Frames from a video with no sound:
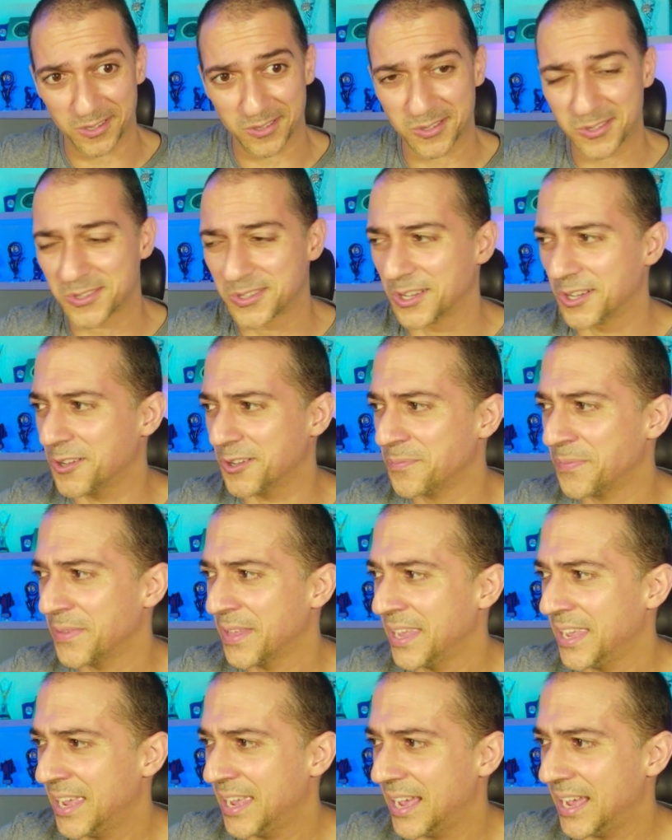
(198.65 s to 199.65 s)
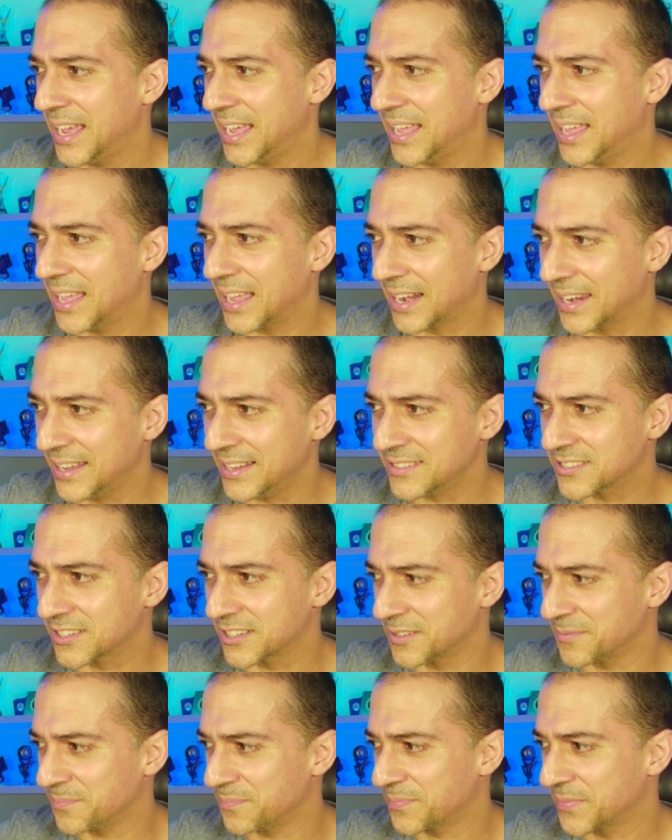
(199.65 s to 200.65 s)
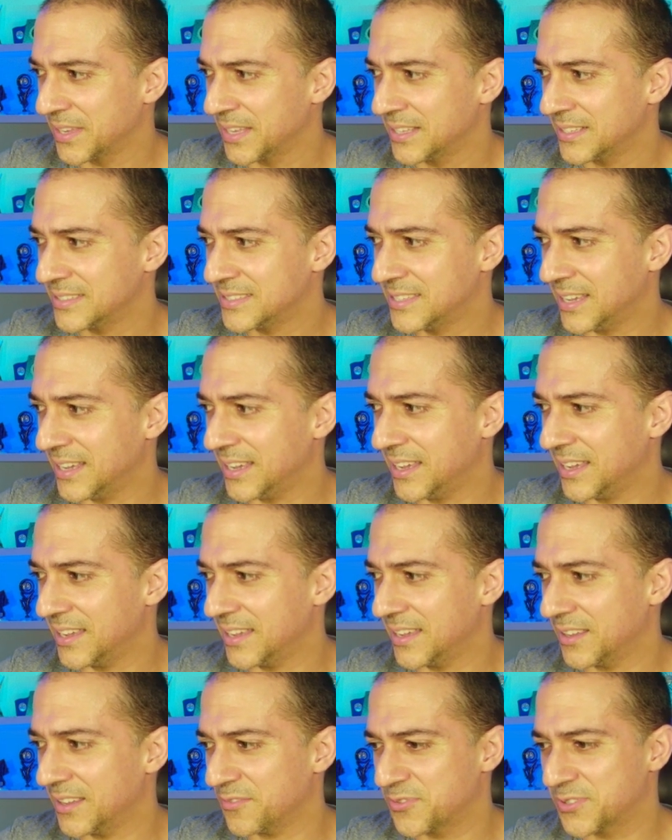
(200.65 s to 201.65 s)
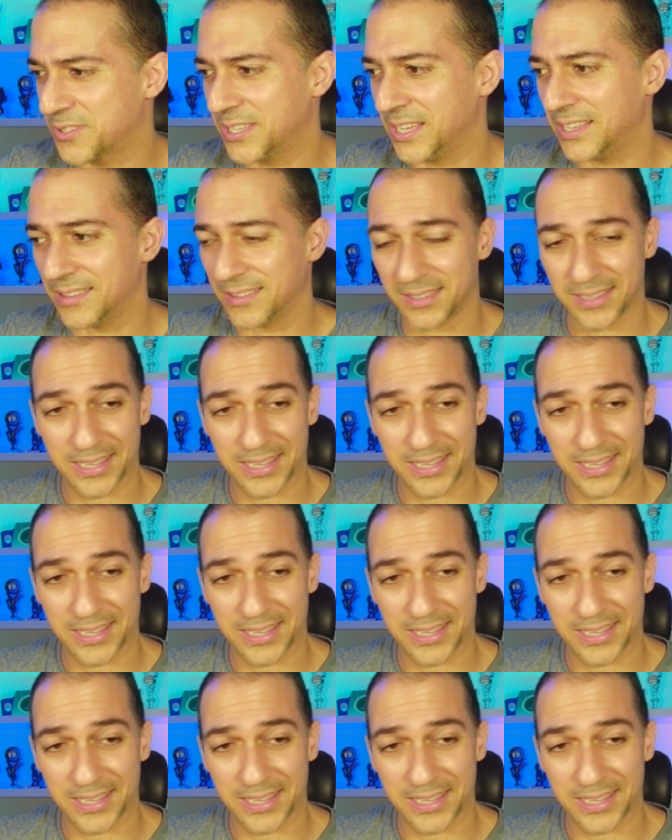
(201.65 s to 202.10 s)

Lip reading: So later they've seen,